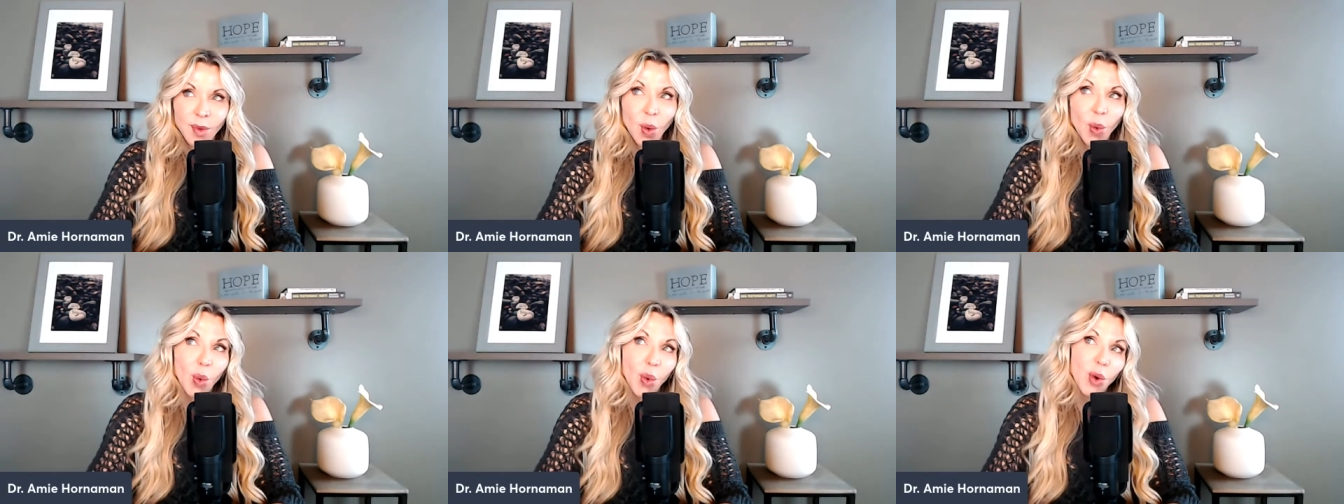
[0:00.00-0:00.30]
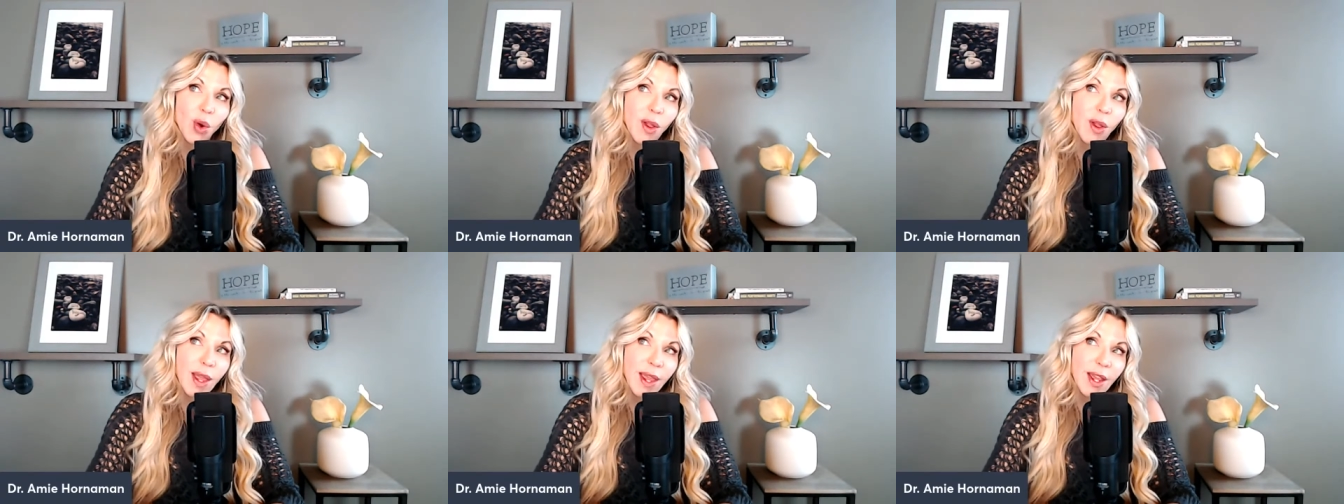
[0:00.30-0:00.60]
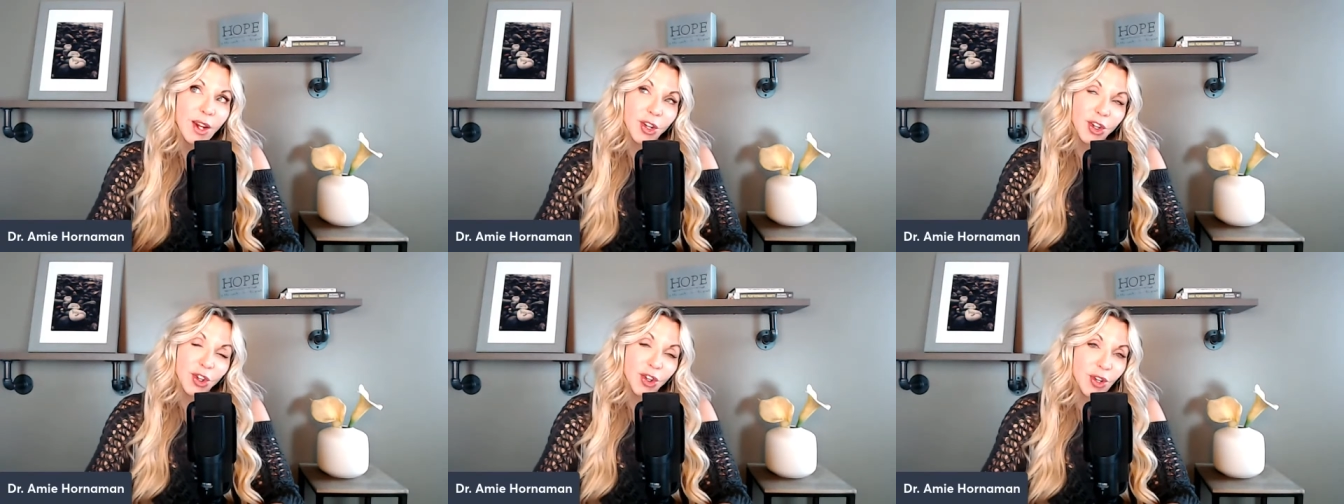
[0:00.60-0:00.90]
oral
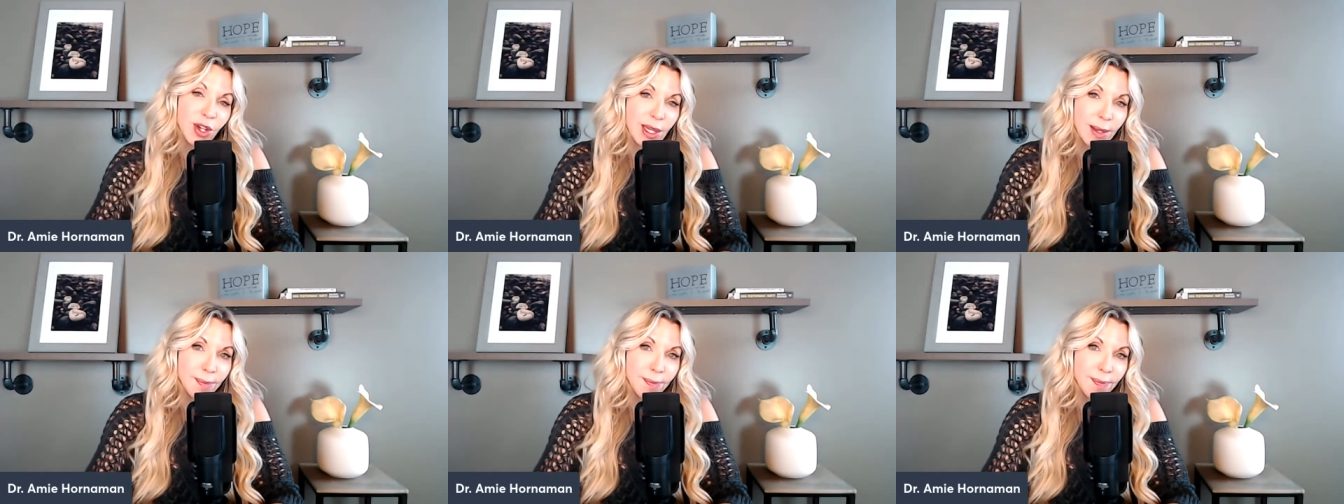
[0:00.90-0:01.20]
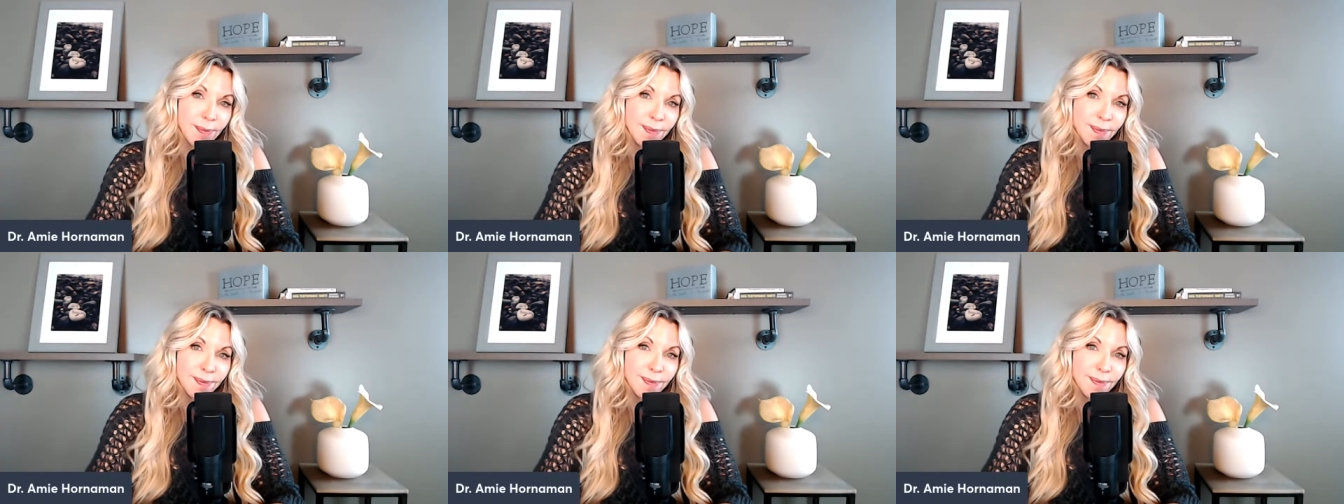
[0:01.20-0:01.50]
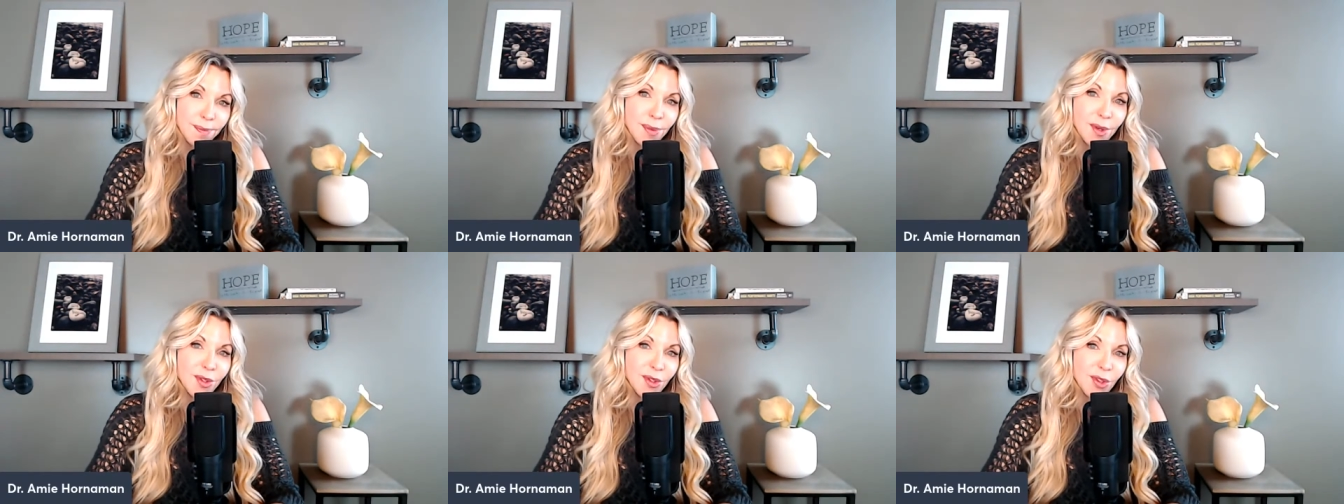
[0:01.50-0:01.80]
and cream,
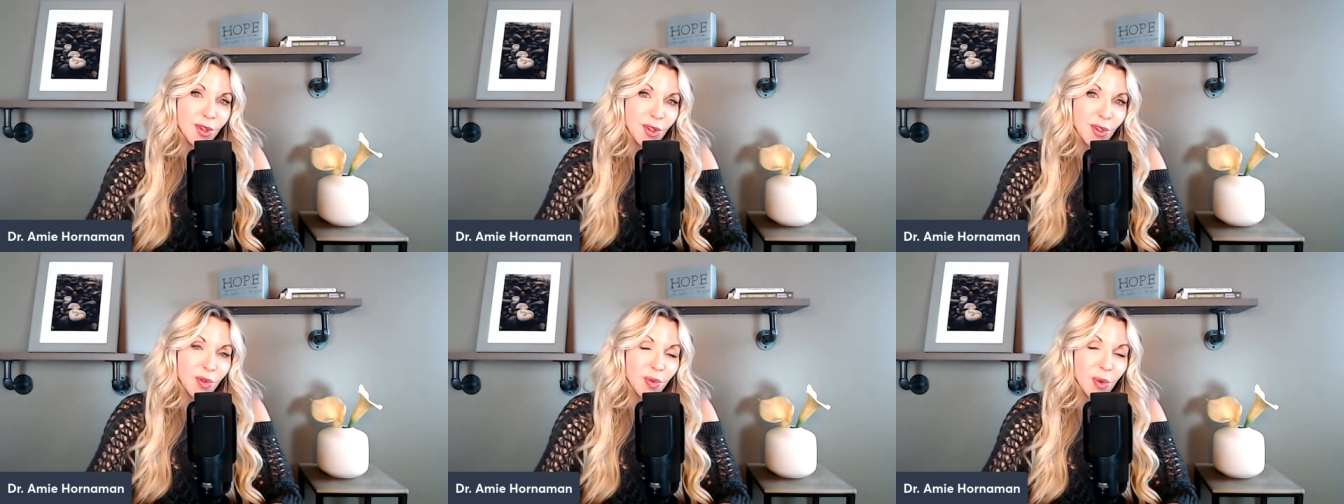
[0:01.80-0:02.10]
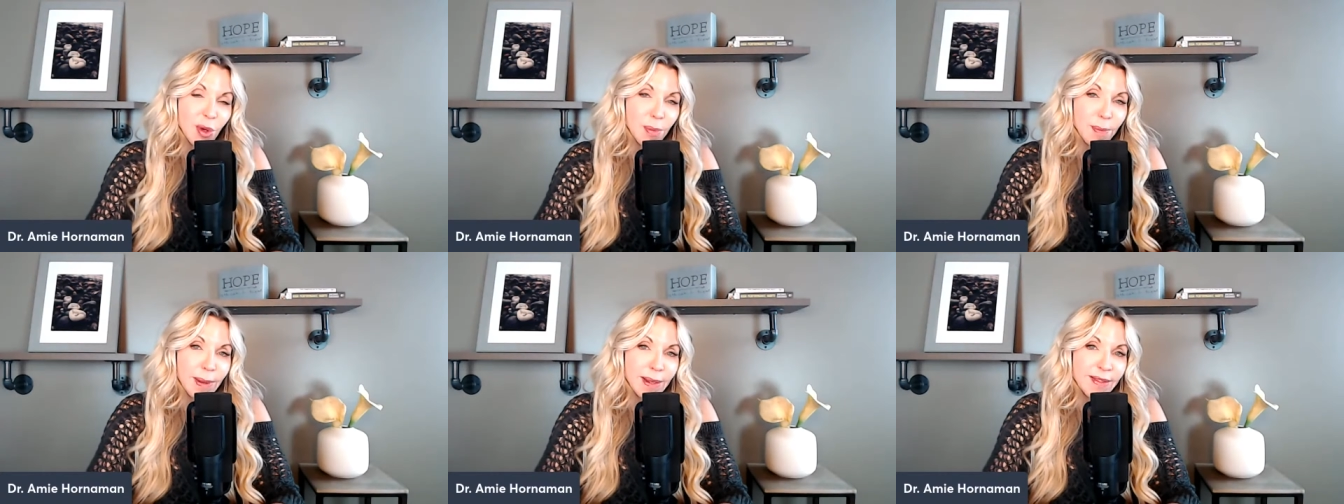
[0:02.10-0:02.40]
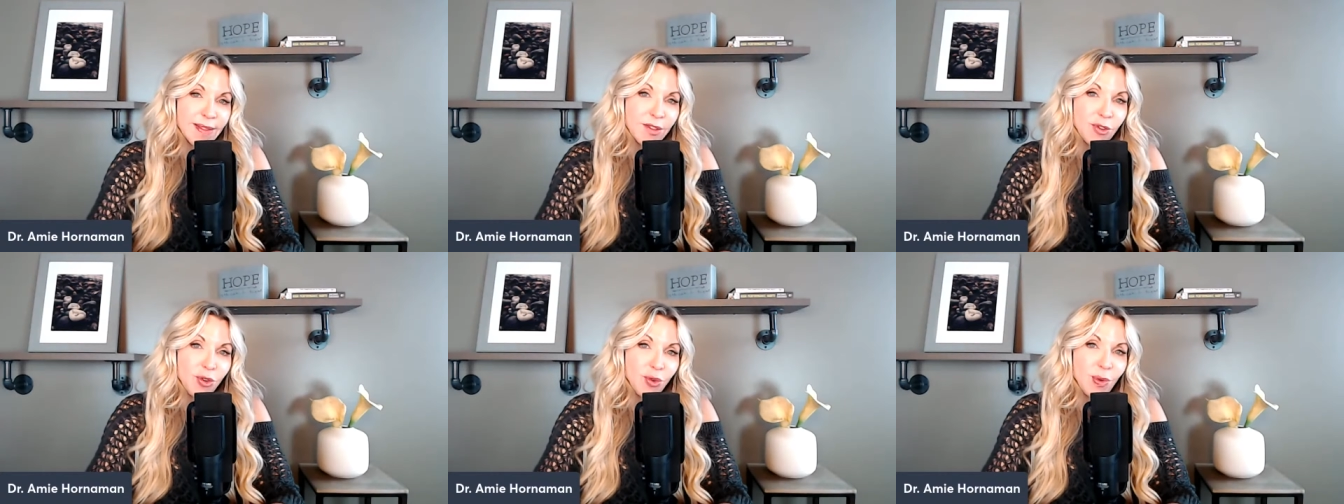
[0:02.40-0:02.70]
because those work
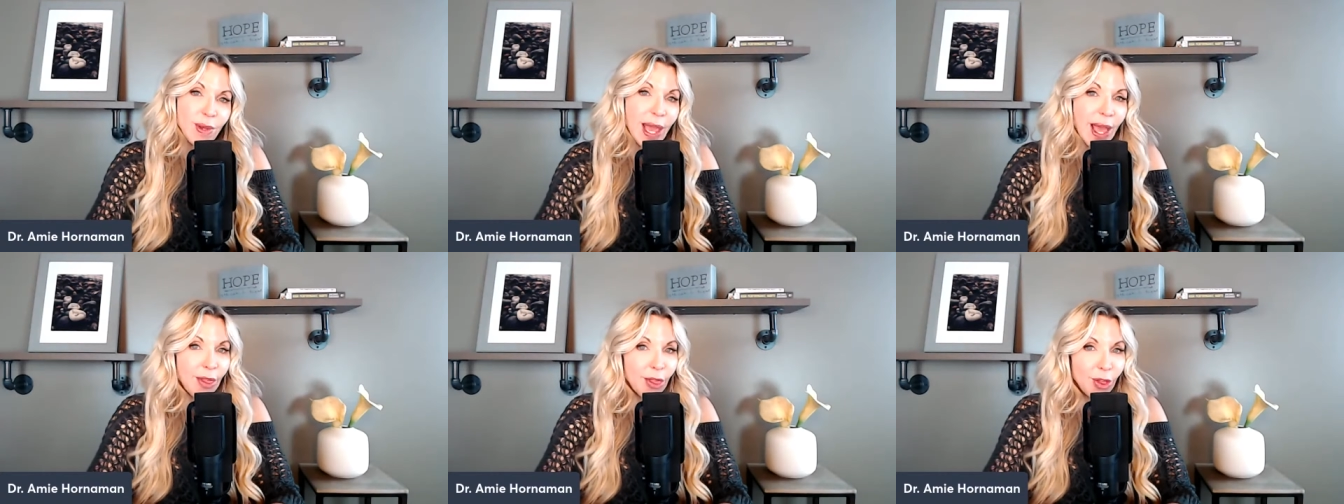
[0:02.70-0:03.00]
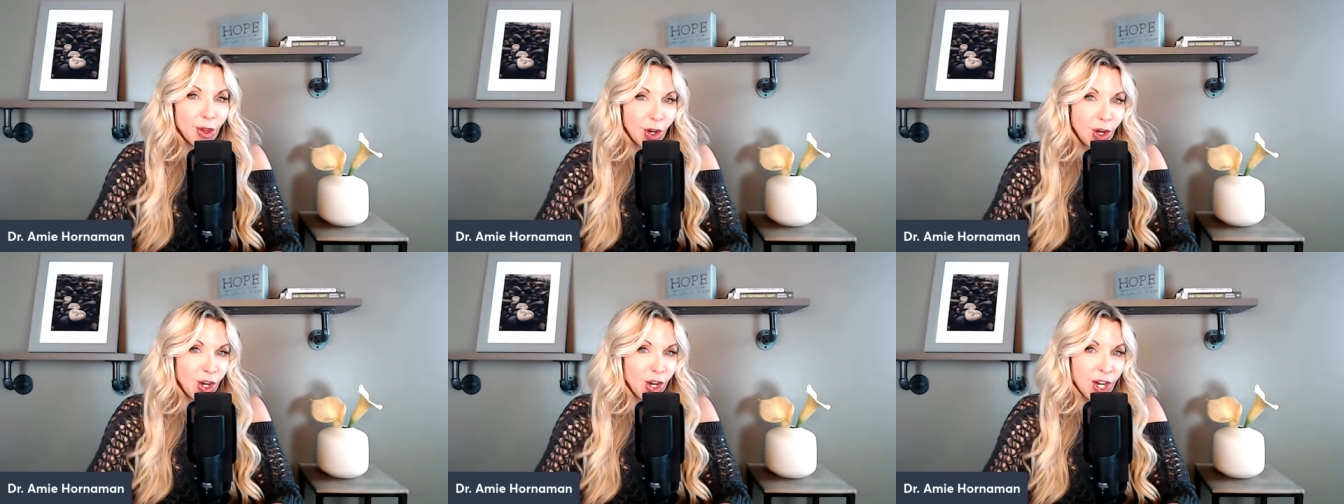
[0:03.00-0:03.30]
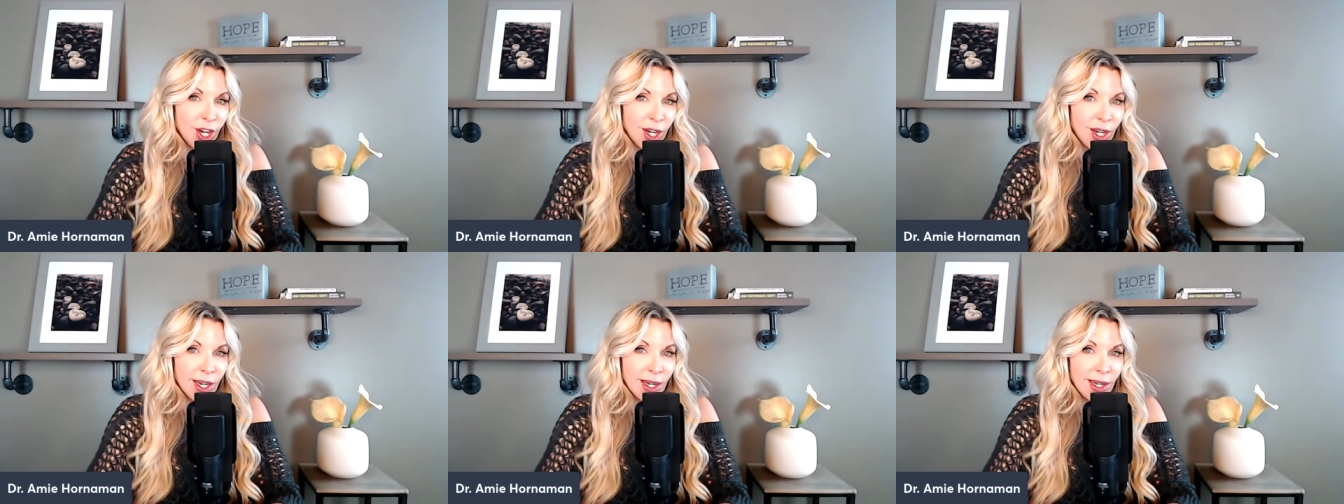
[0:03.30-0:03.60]
best together,